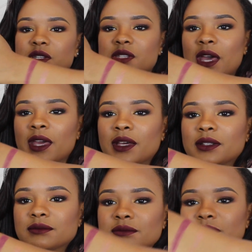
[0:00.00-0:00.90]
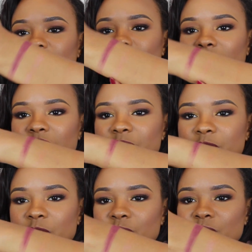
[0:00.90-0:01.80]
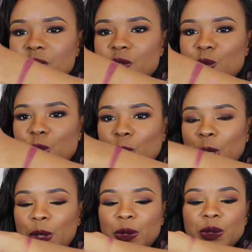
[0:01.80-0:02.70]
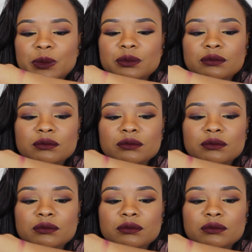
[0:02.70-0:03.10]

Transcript: looks like some glitter.